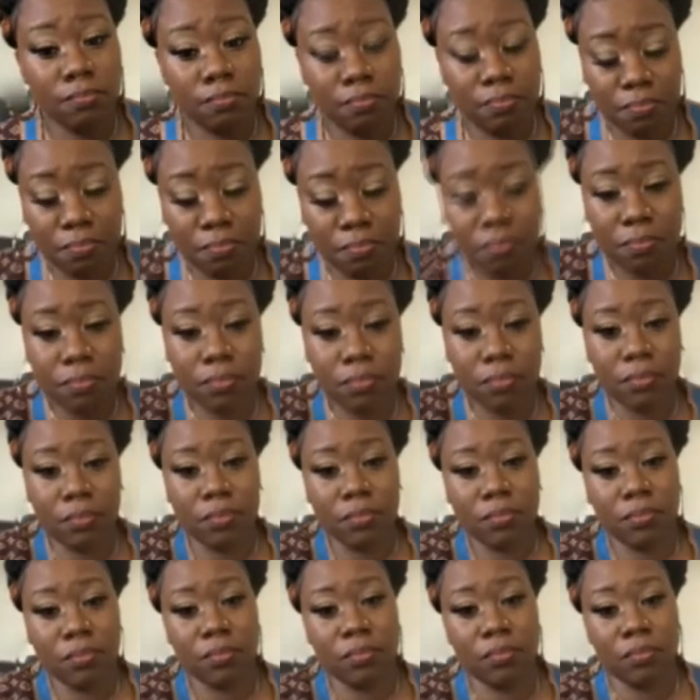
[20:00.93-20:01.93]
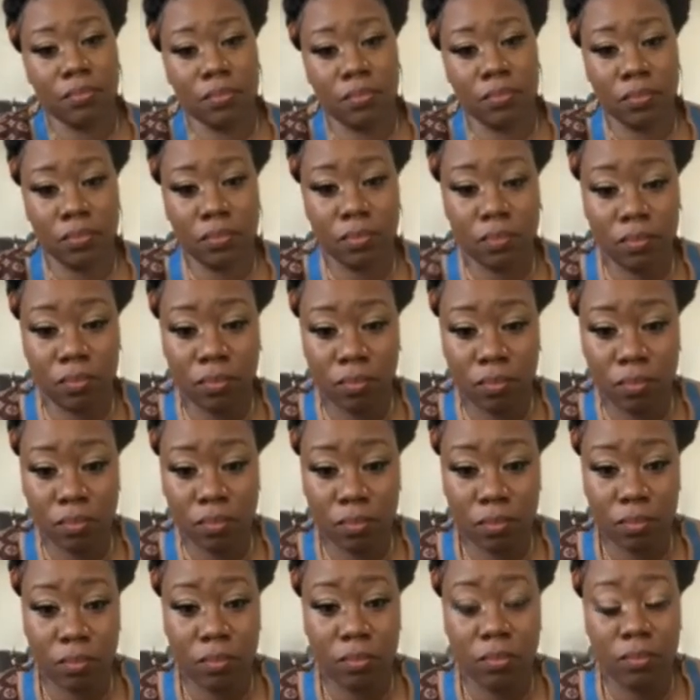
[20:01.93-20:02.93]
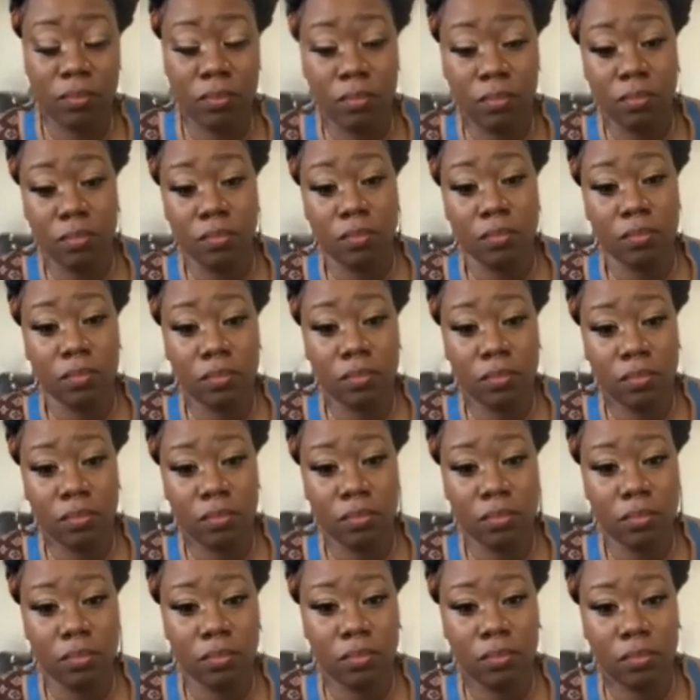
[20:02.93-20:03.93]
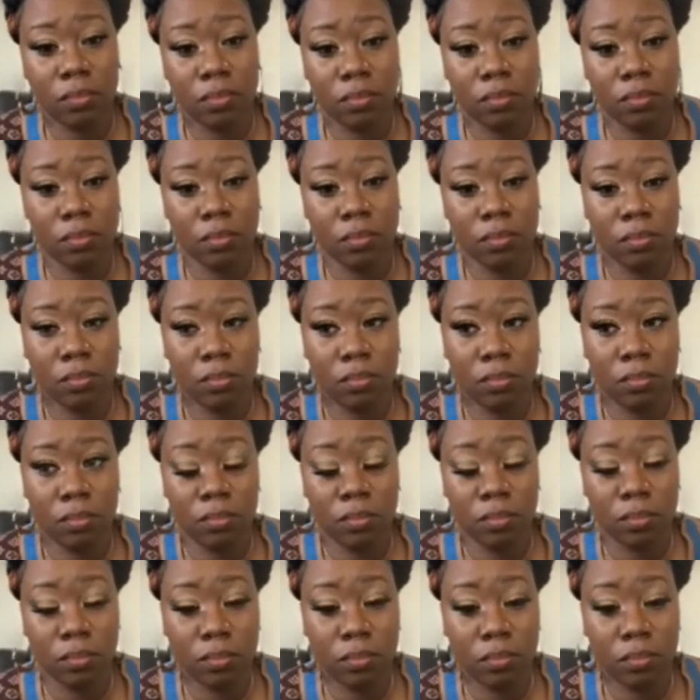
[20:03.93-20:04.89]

(silent)